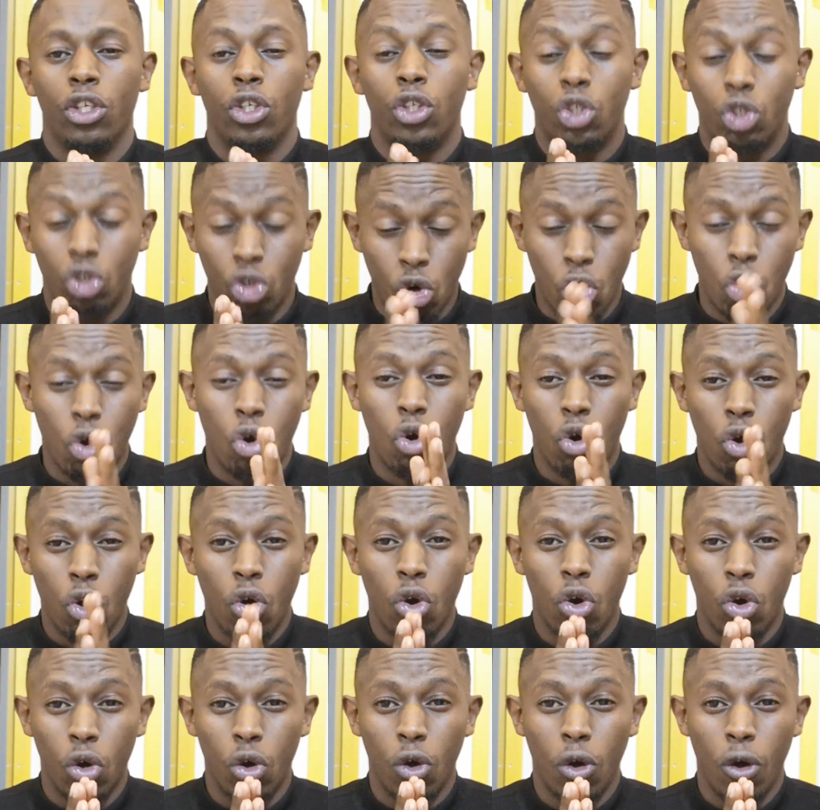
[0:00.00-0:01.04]

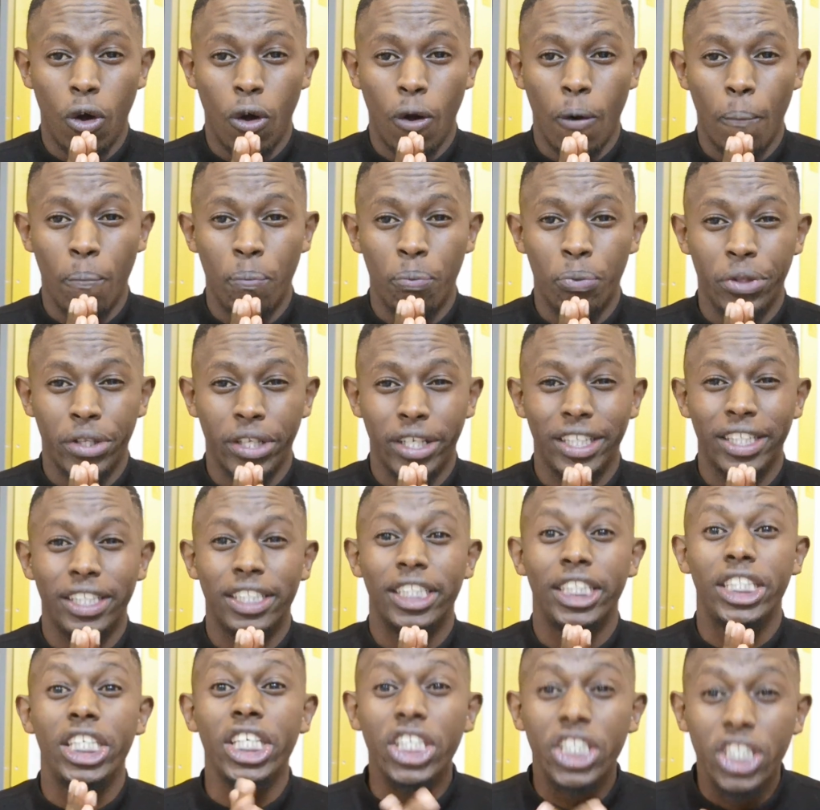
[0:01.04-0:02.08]
So,
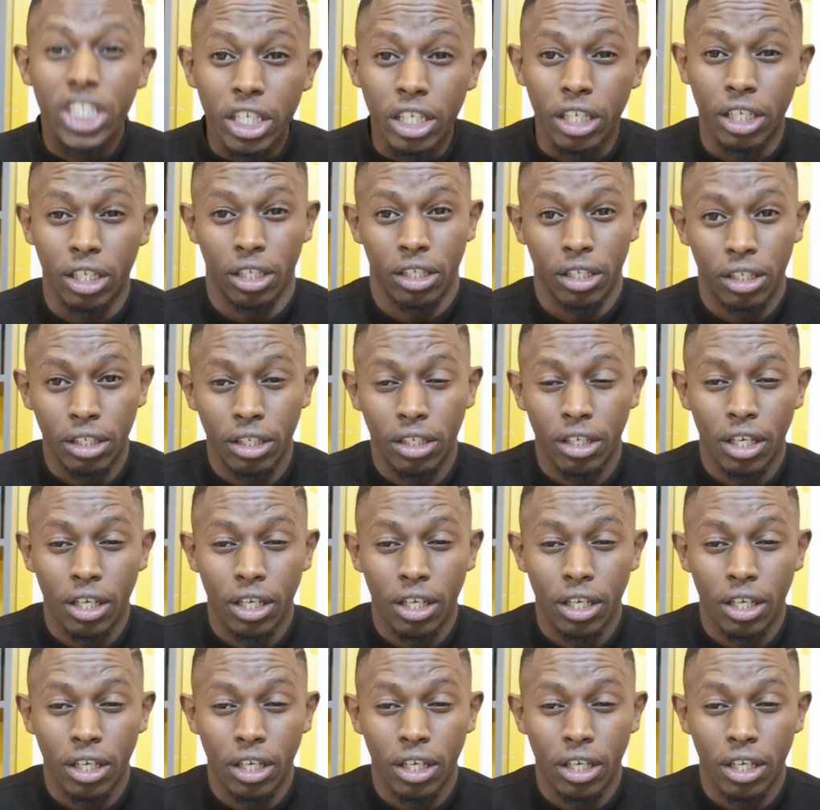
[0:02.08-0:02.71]
teaching